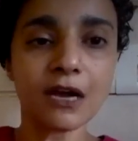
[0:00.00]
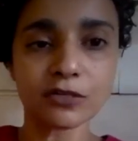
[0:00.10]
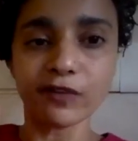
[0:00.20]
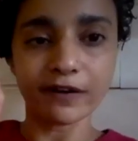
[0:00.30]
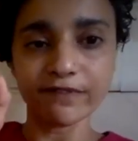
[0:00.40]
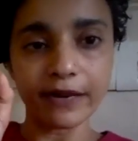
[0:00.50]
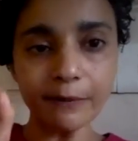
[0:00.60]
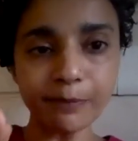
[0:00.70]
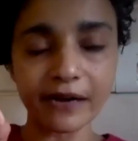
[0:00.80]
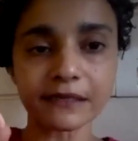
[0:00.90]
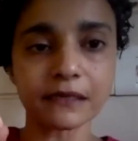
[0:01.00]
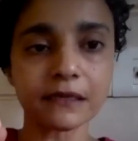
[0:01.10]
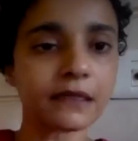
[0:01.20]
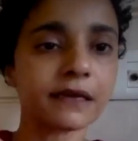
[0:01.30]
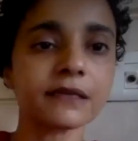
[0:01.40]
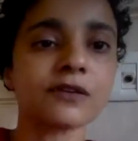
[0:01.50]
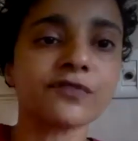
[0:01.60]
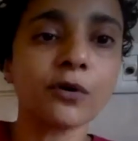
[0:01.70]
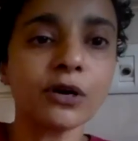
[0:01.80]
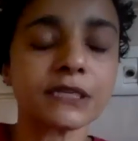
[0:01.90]
So one very practical thing is, of
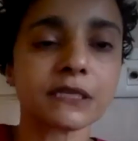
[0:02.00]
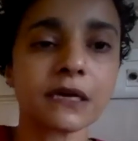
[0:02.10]
course,